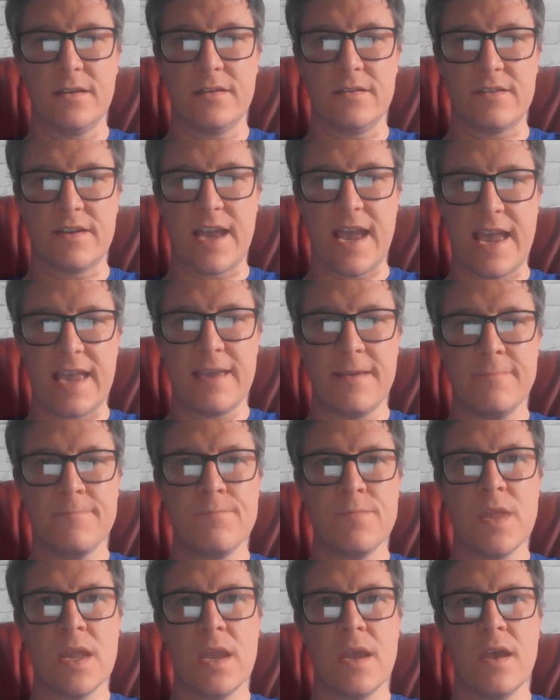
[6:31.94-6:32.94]
Okay.
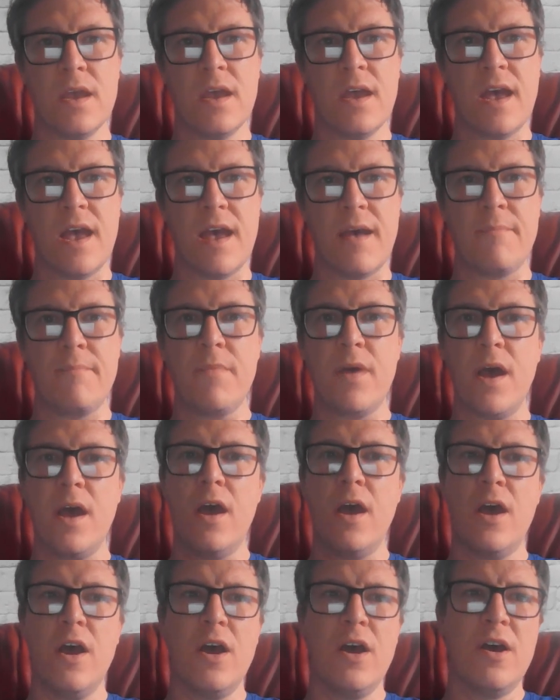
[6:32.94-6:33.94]

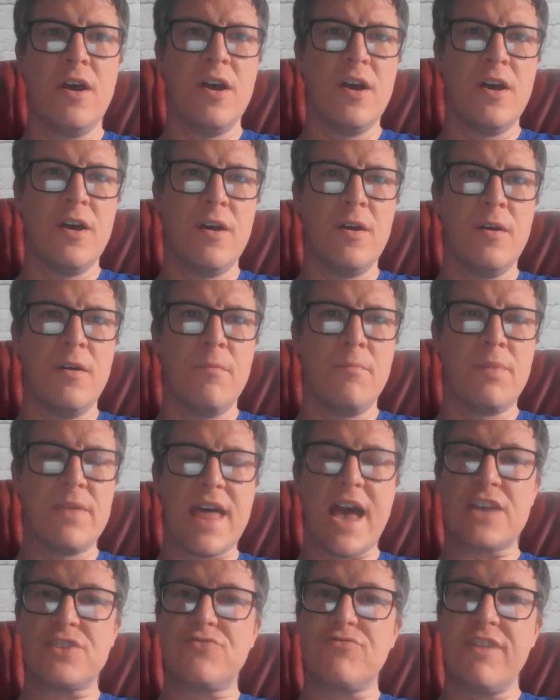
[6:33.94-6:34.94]
But
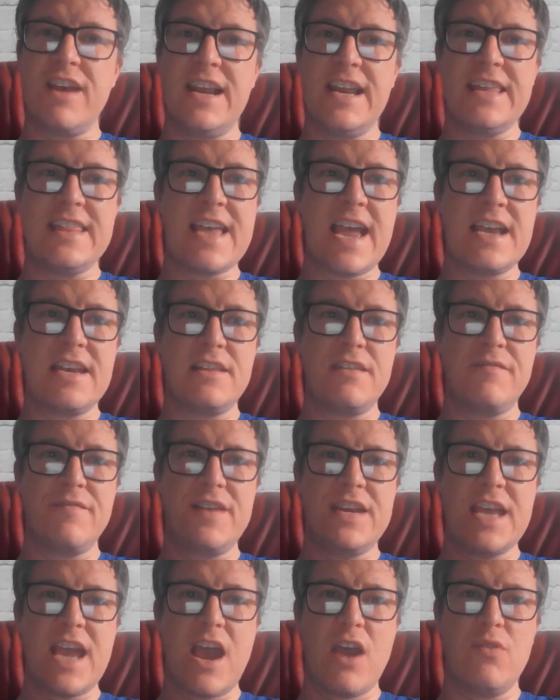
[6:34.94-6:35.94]
that's really the end of the
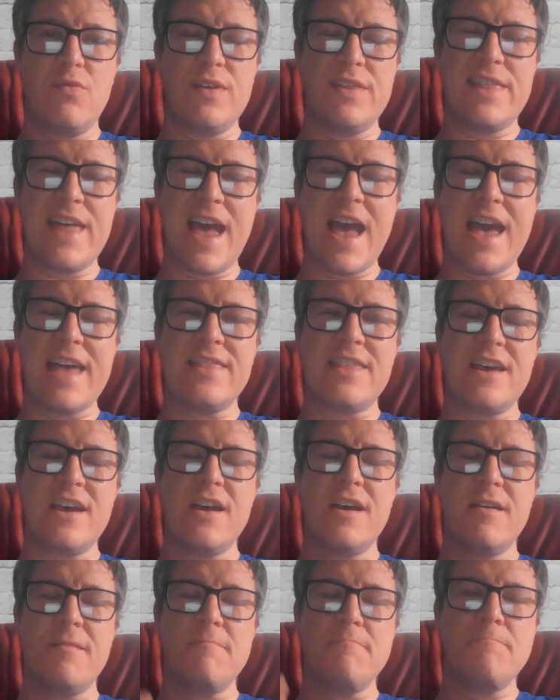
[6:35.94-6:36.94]
video. They're
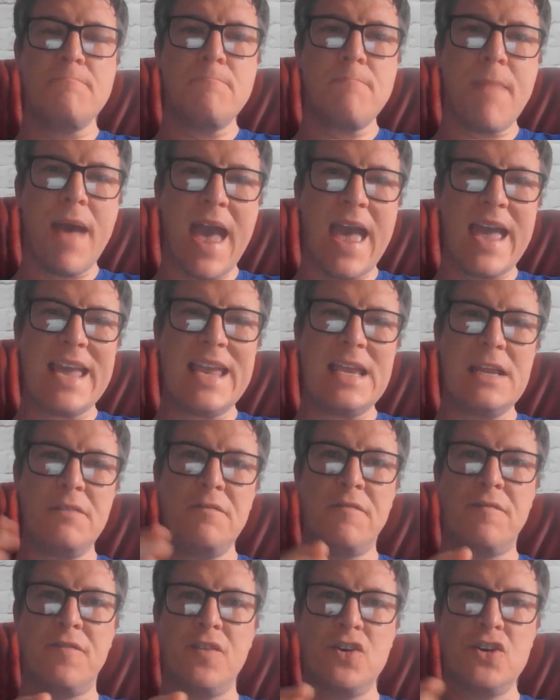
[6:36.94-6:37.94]
the main
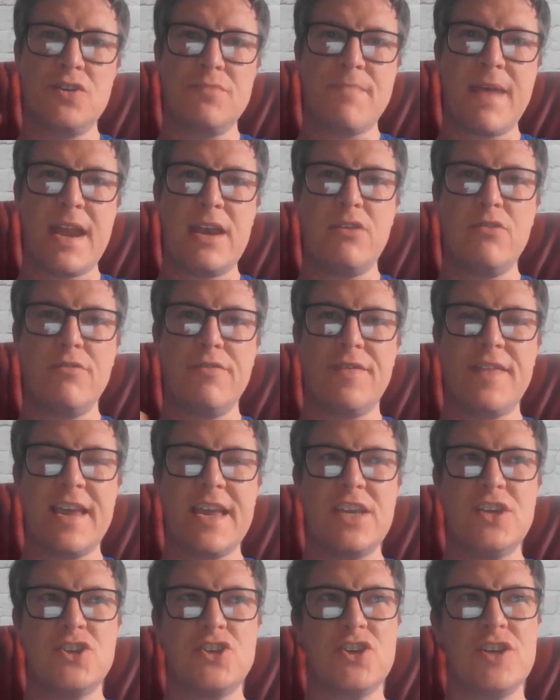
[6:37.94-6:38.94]
fundamental
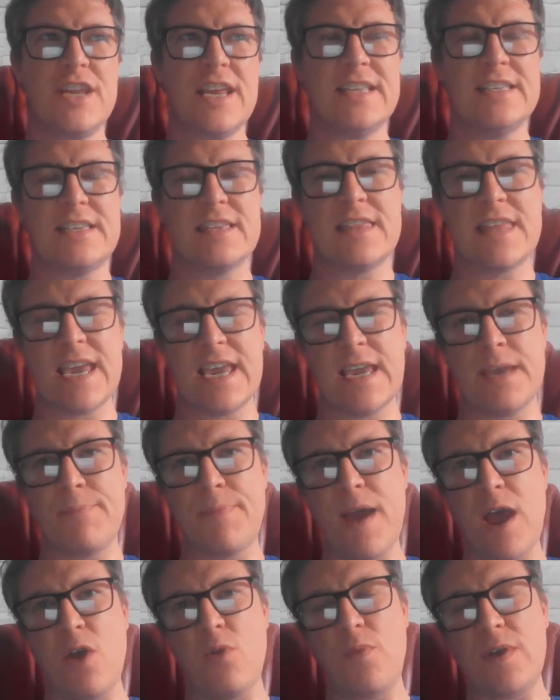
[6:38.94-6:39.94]
things you need to think
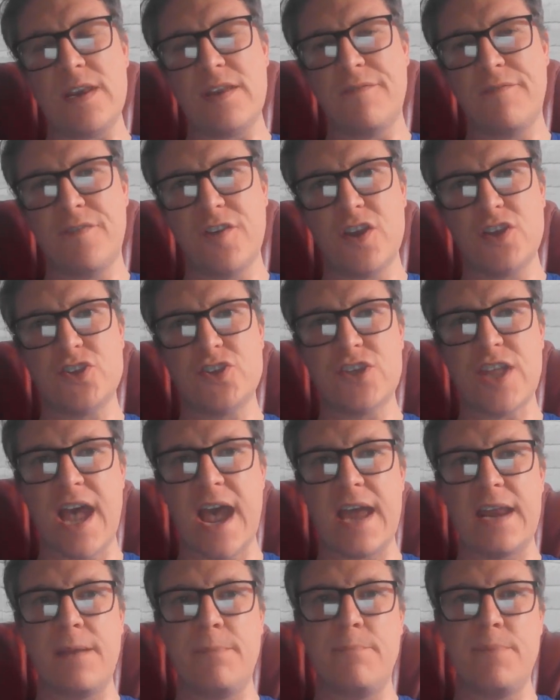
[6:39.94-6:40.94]
about when you first
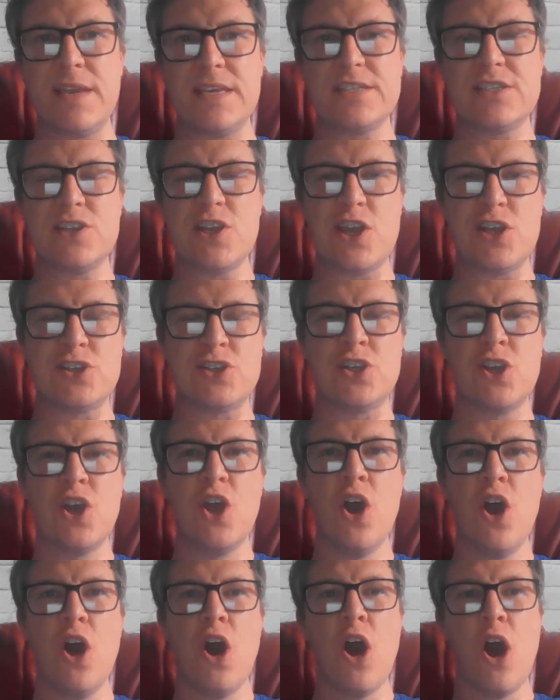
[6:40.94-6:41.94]
start in a business.
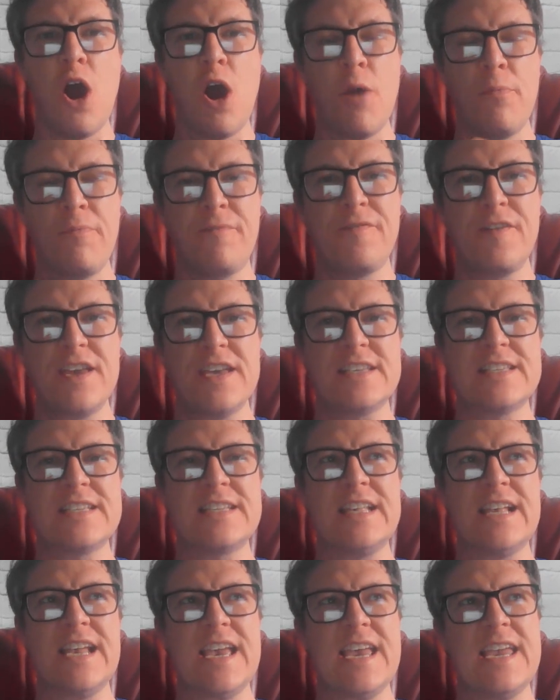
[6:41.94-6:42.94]

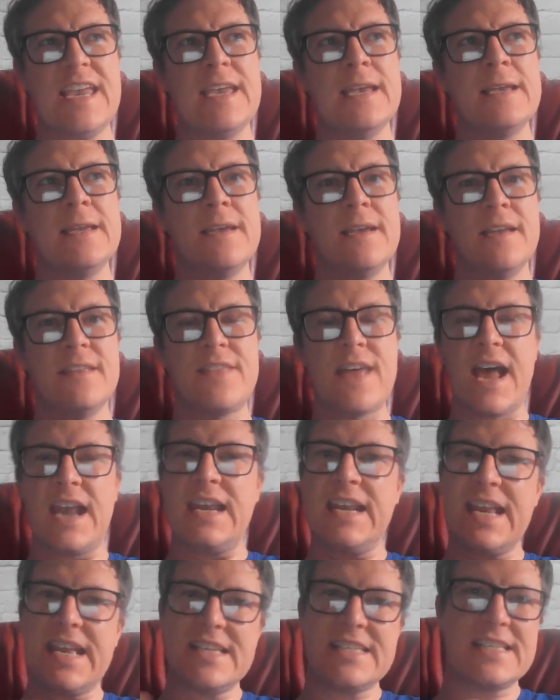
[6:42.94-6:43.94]
Obviously, that
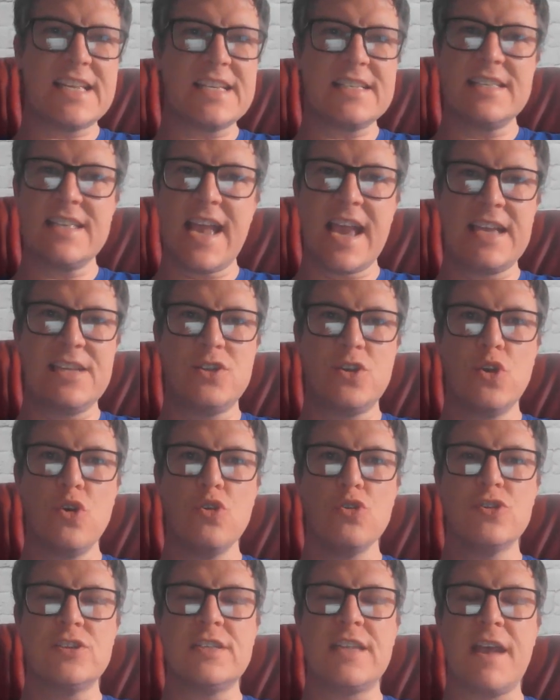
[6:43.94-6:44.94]
list isn't
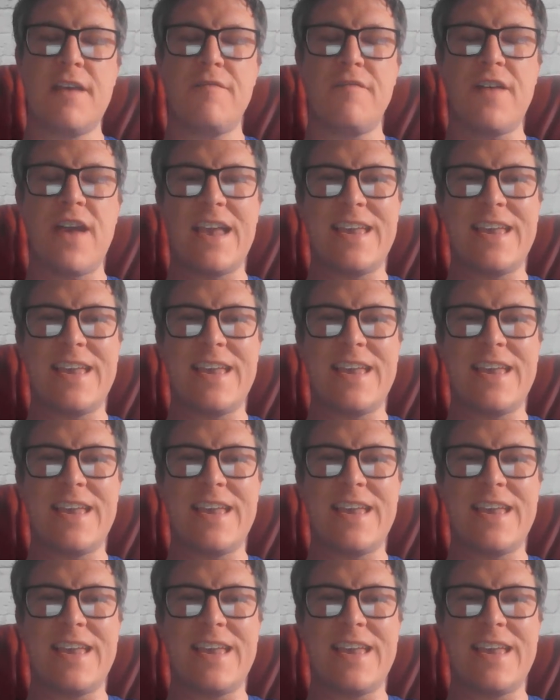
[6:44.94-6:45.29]
exhaustive.